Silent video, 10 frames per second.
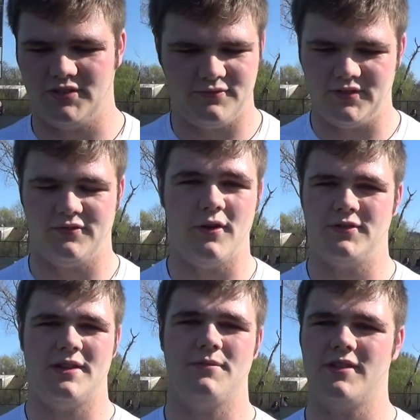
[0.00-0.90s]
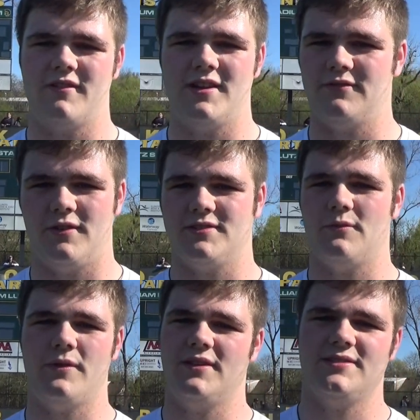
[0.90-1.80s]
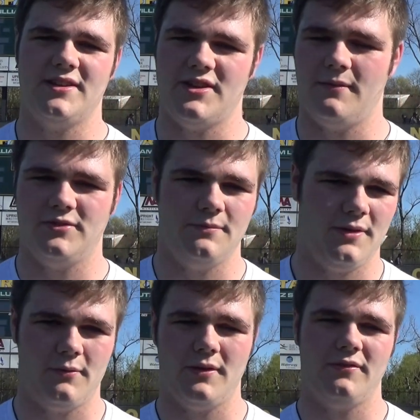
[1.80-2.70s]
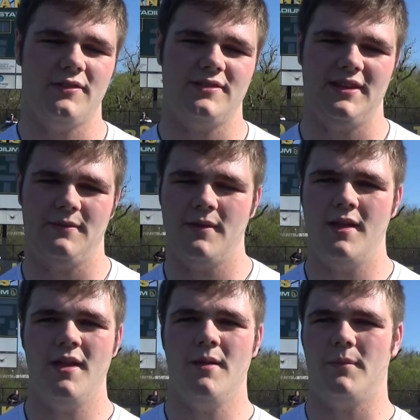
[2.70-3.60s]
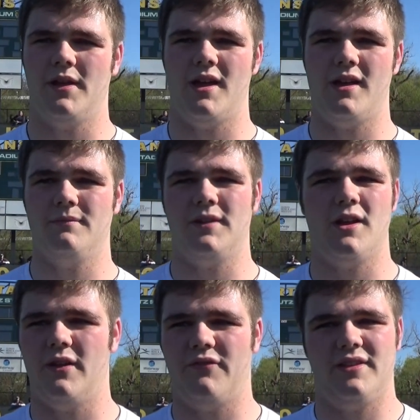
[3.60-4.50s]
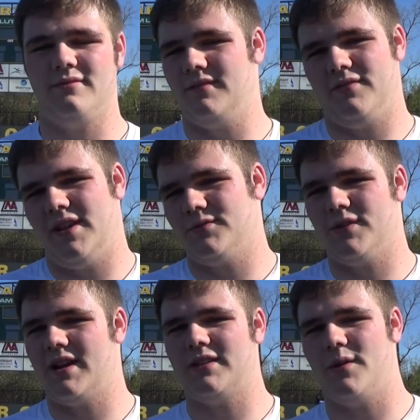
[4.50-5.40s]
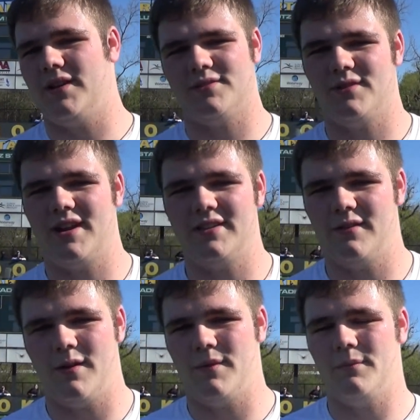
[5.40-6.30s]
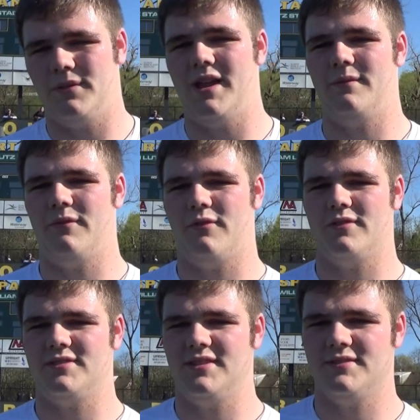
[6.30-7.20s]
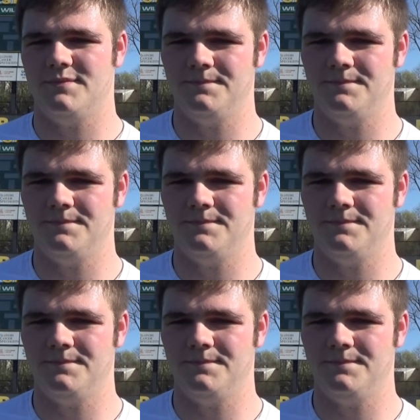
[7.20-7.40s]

just just focus on Brother Rice, focus on winning the state championship, bring one for the team. But uh, you know, if it, if it, doesn't work out that way, it doesn't work out that way. But I'm playing before the season.